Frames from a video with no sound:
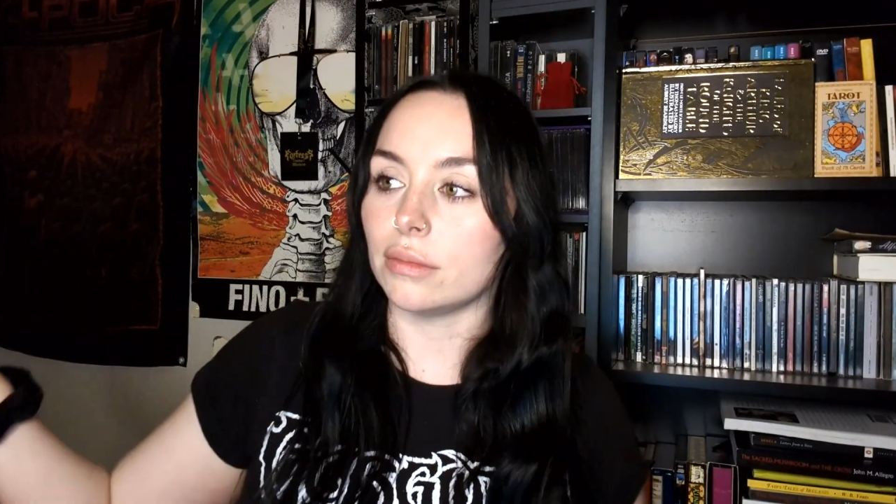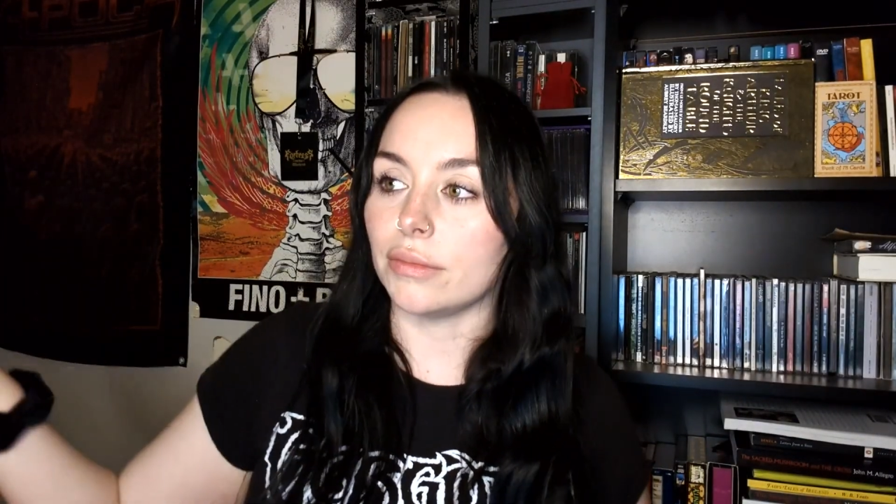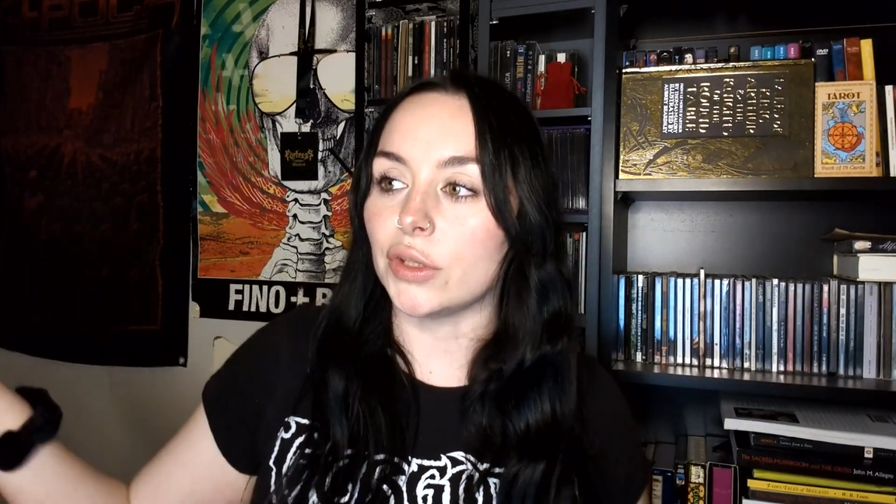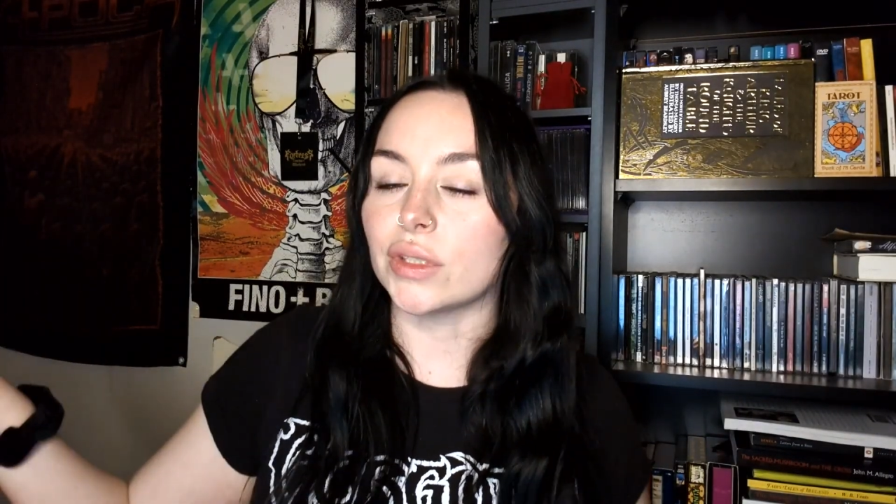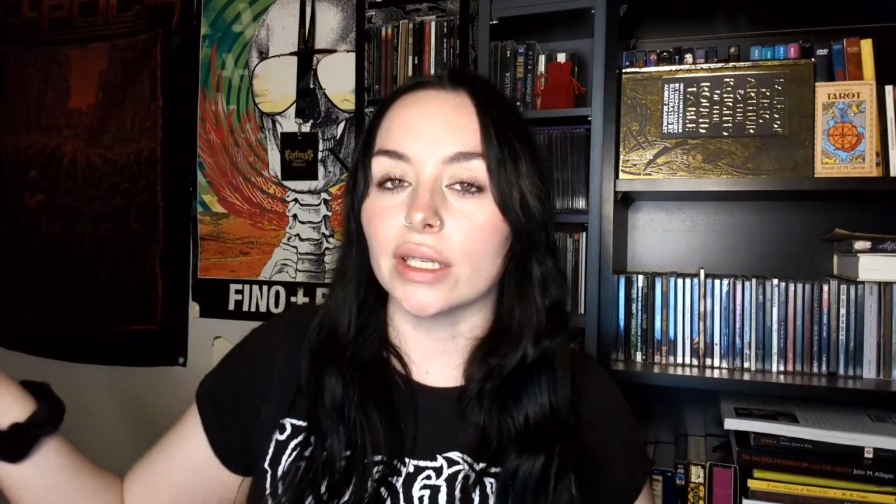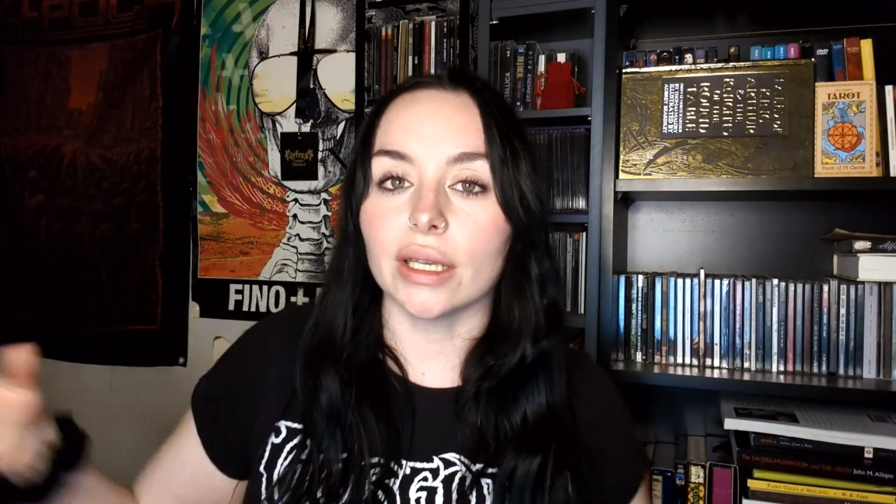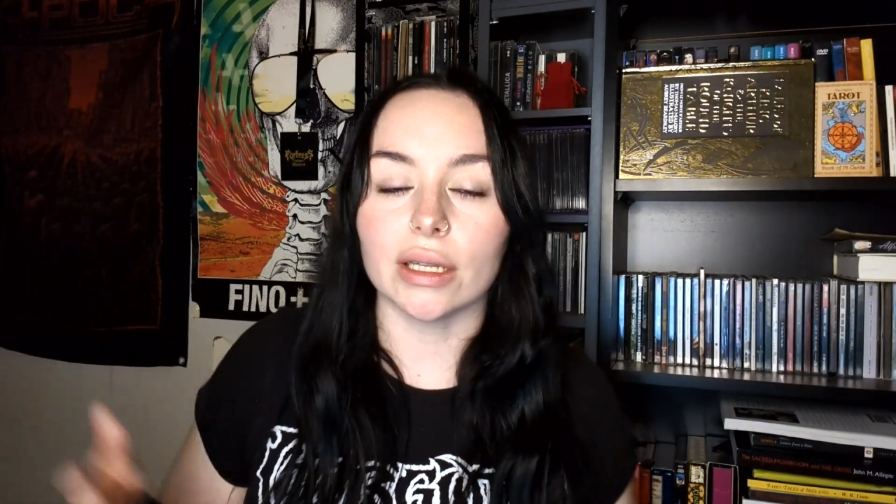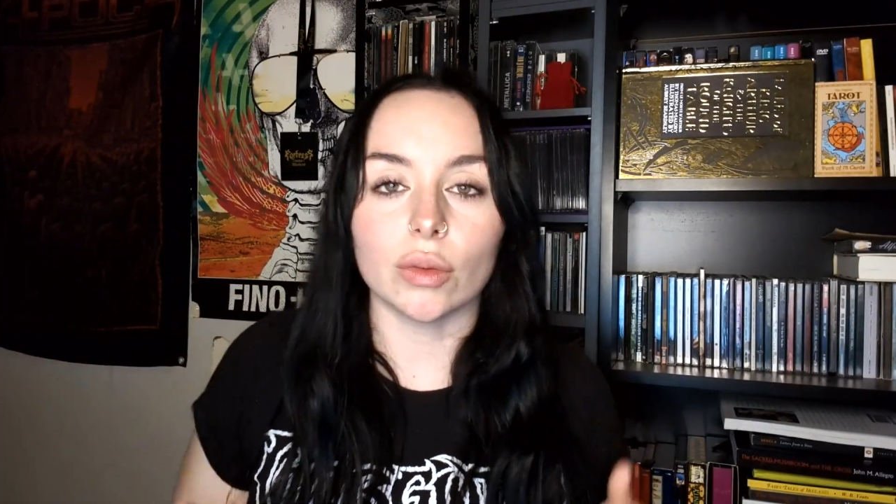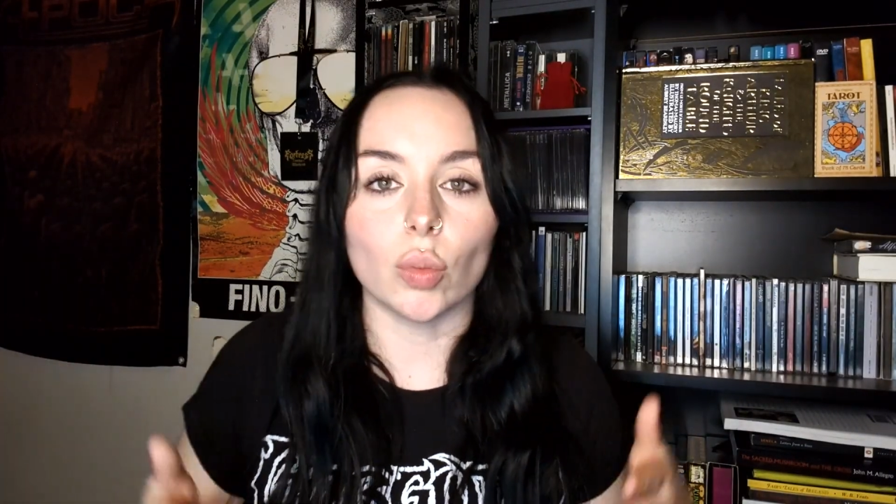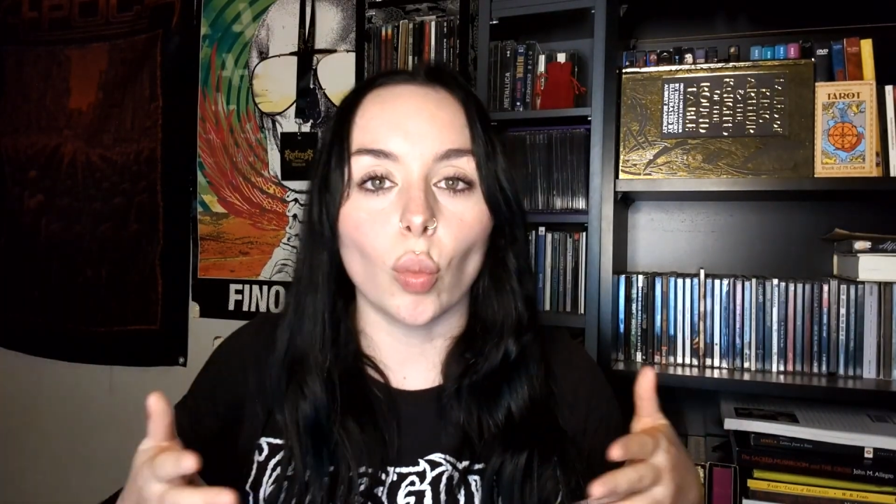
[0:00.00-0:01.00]
music
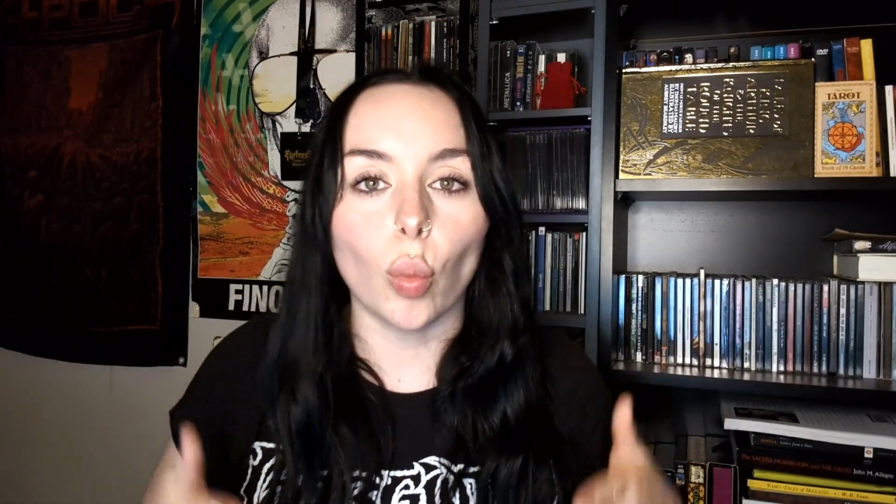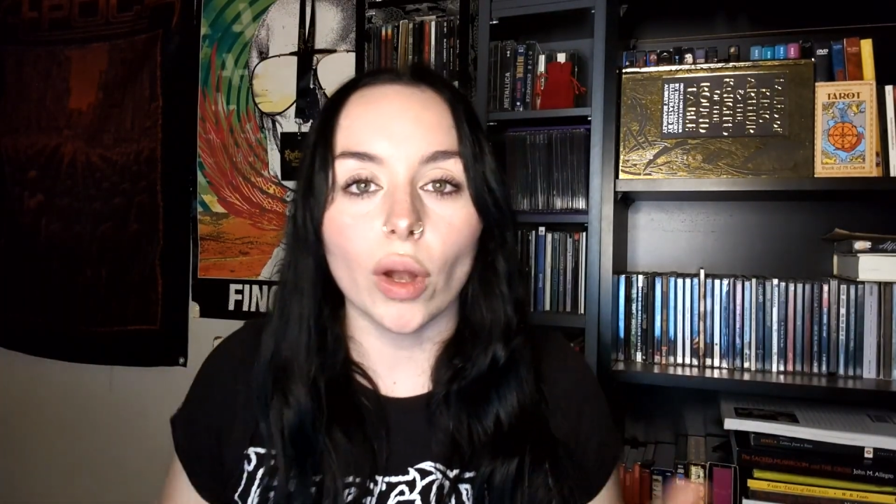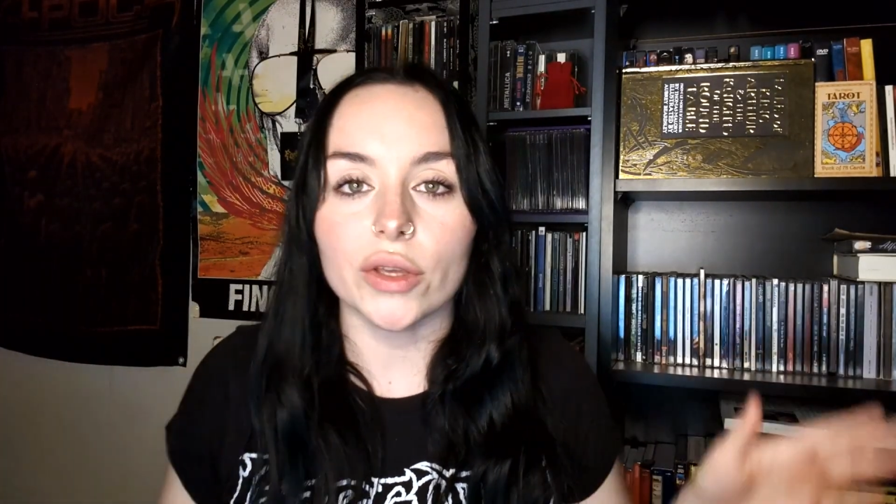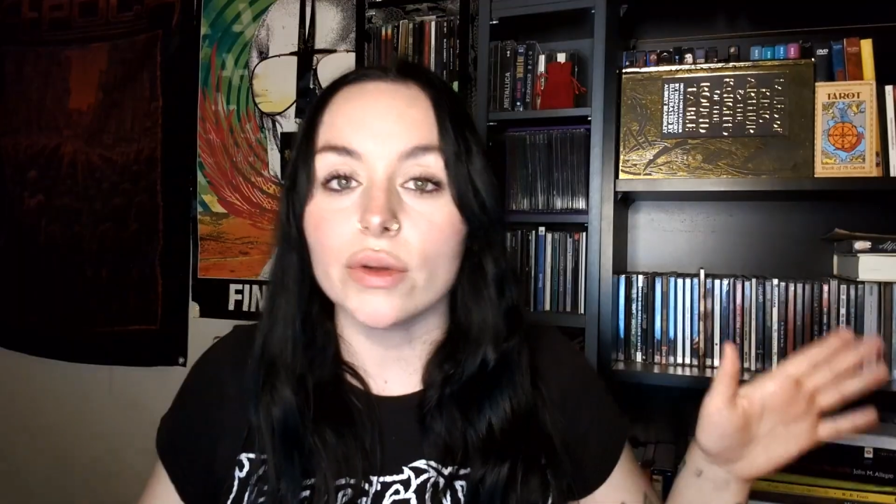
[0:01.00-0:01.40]
and what you